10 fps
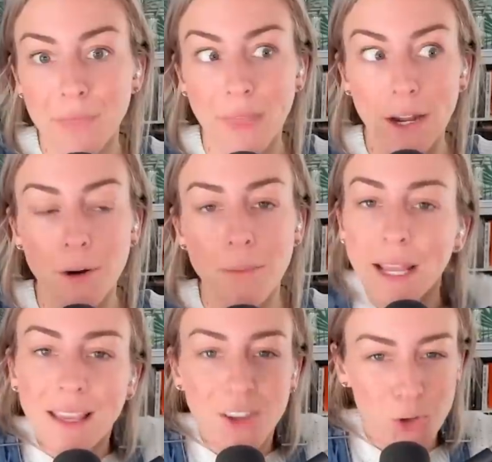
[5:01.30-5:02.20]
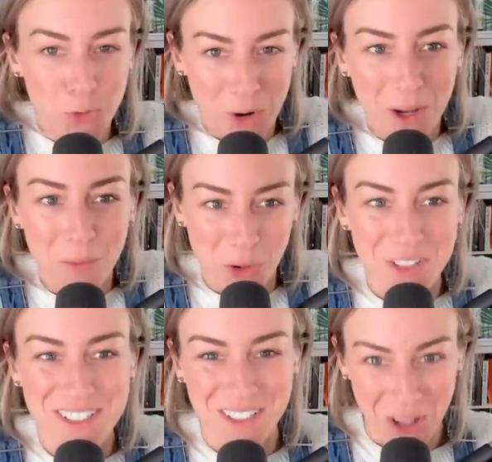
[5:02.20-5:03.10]
they're making you run more
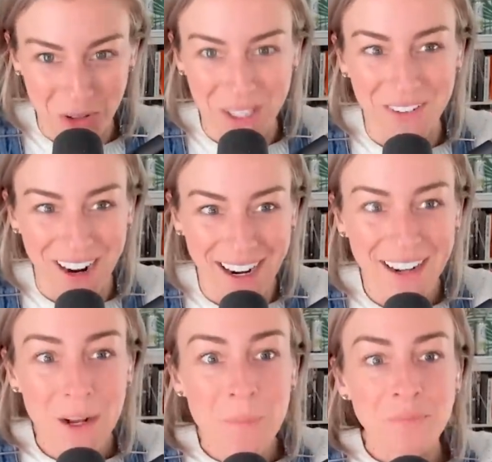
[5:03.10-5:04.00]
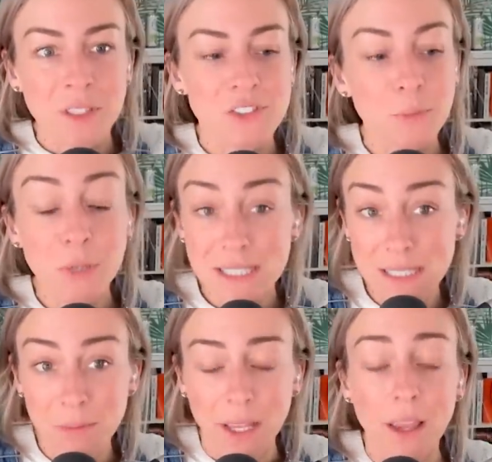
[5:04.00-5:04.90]
slowly, right? So, put
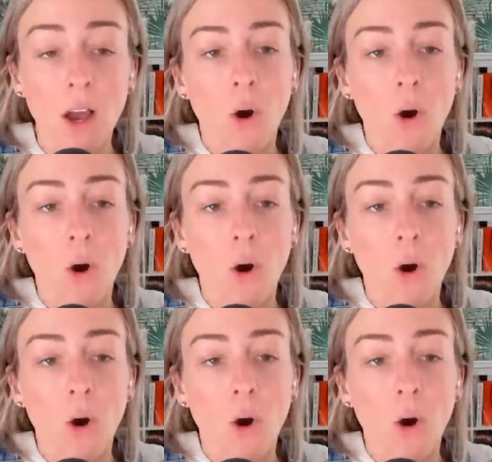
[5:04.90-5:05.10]
simply,